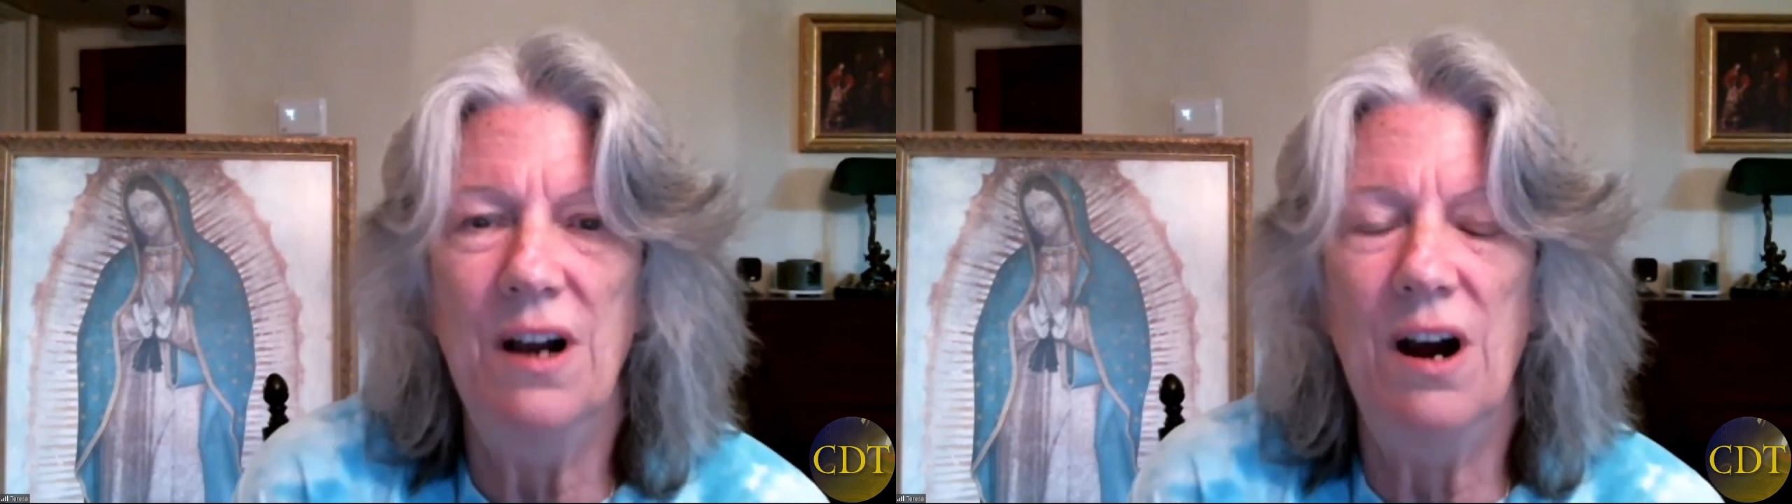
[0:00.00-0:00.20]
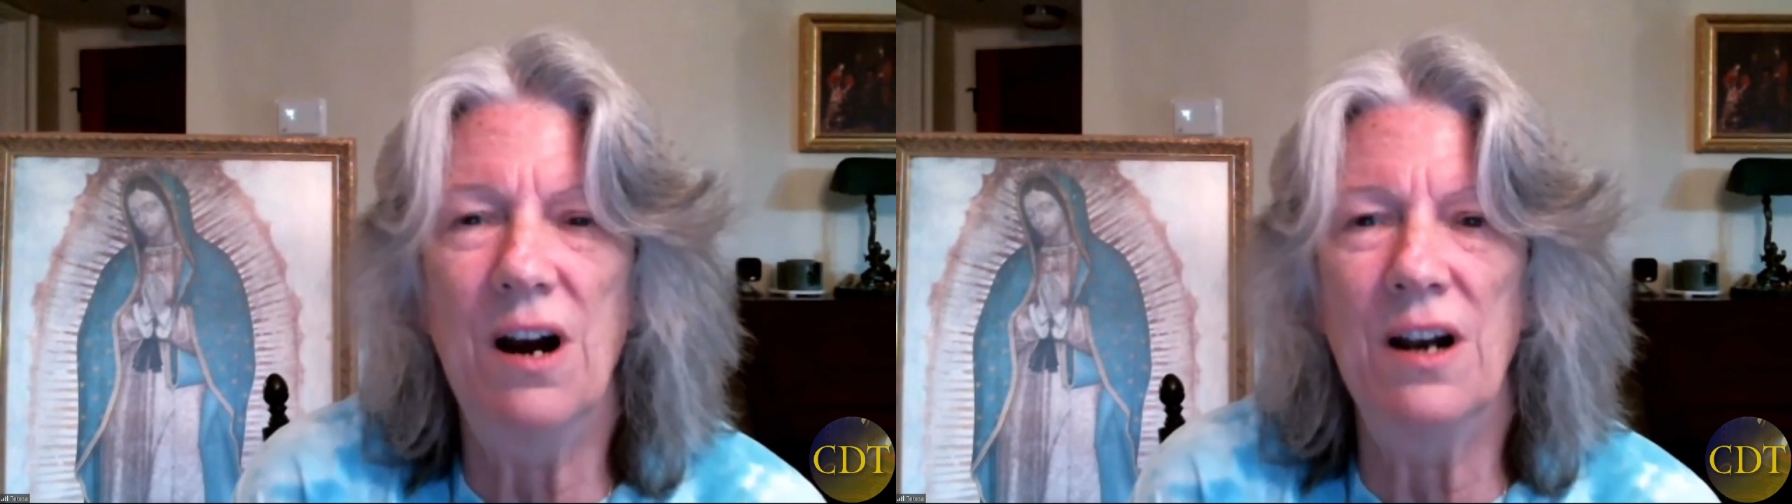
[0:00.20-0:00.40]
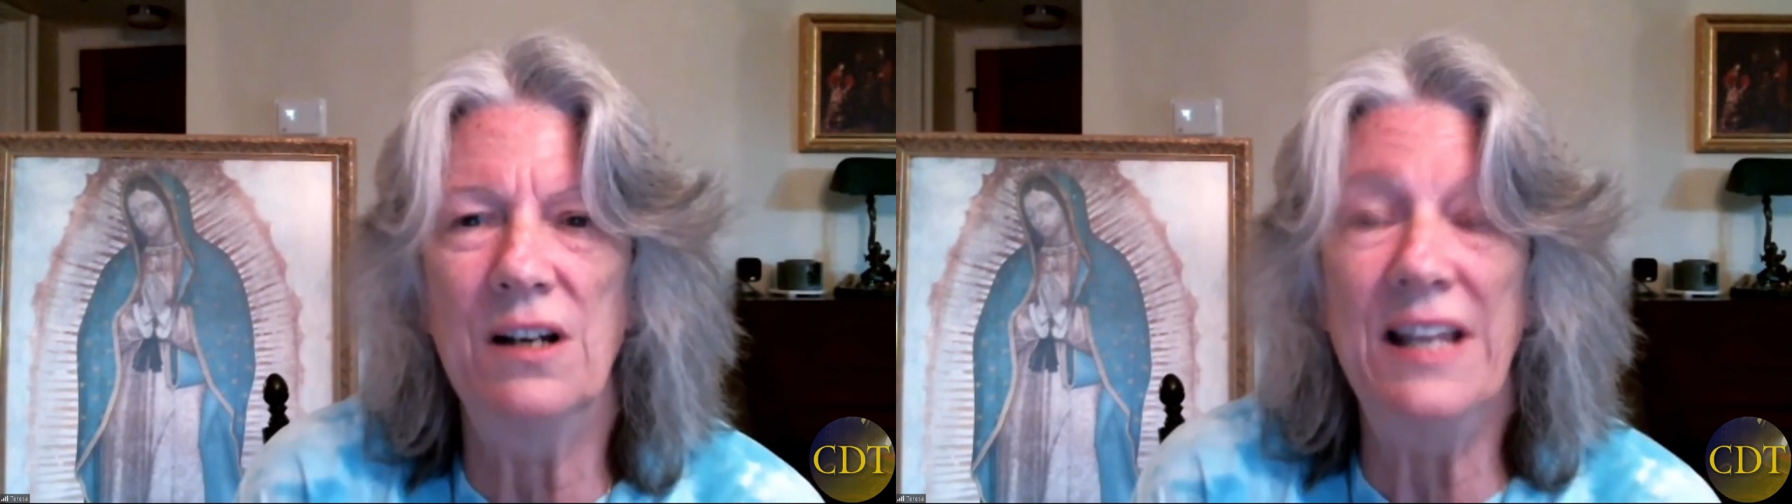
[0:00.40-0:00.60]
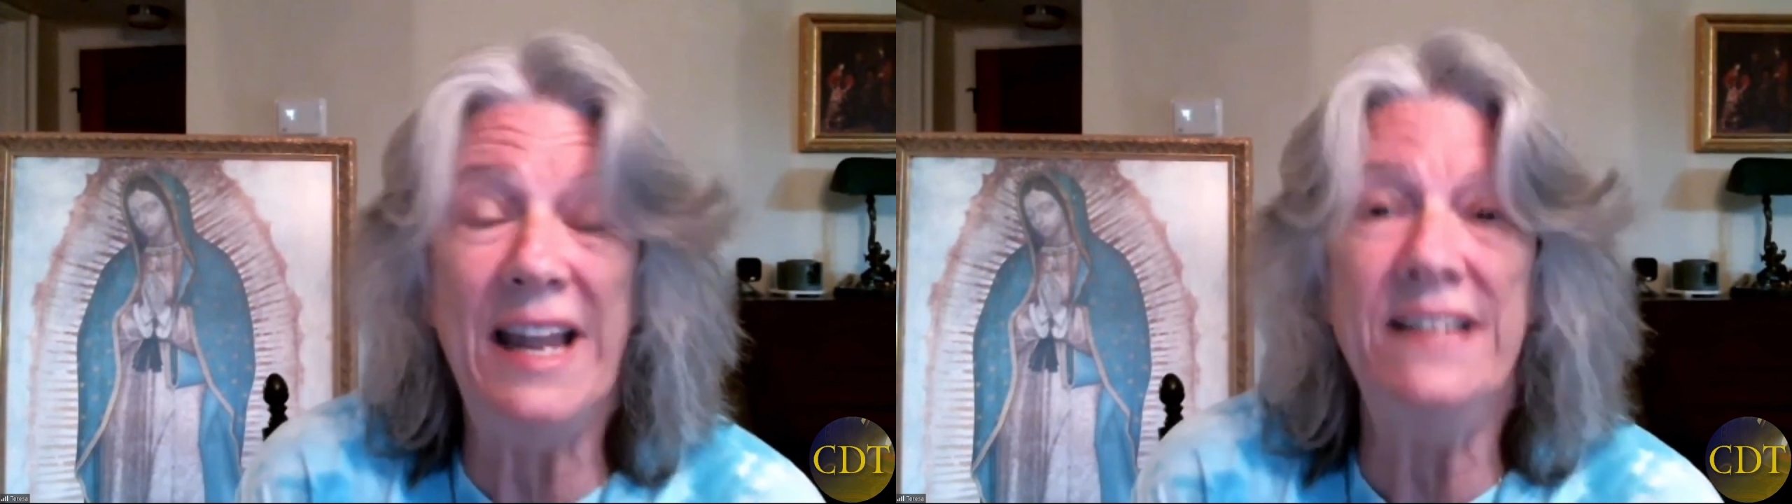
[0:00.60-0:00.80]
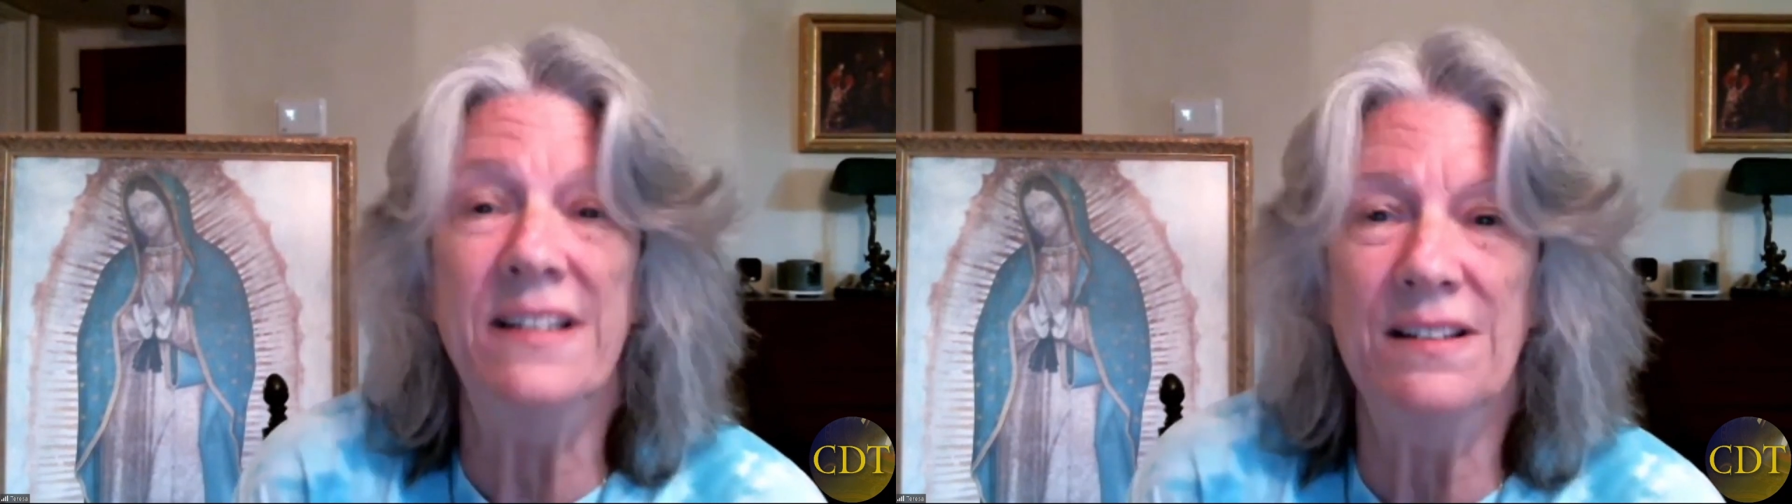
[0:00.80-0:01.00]
are
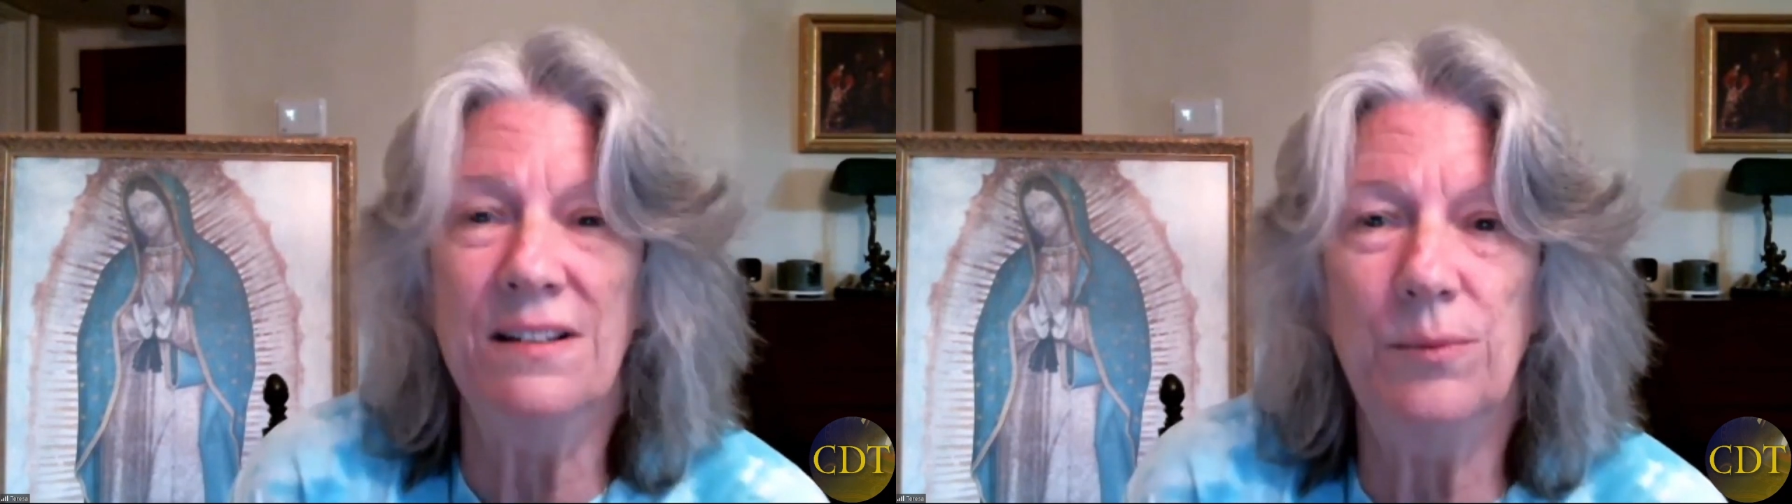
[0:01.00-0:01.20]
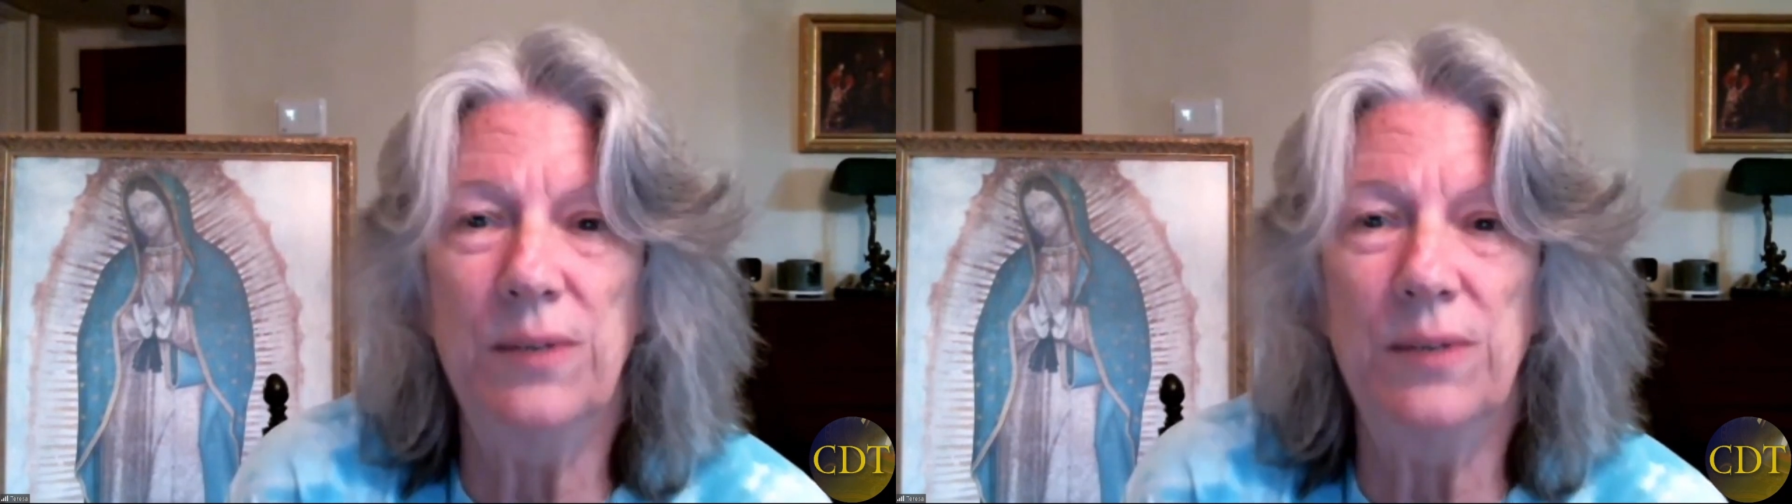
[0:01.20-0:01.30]
laden